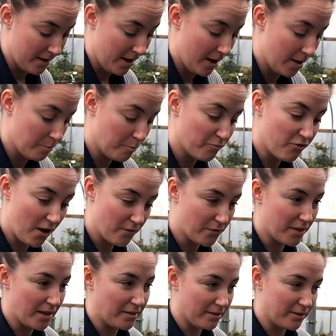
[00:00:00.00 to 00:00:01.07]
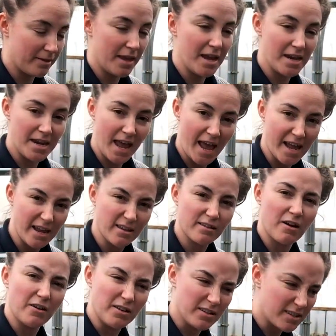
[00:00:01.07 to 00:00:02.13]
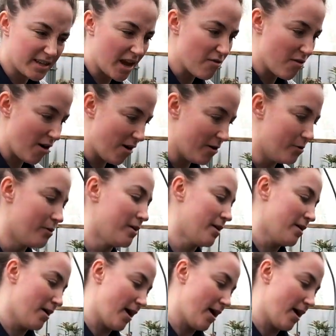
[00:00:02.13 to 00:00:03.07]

rather than the innate kind of sterile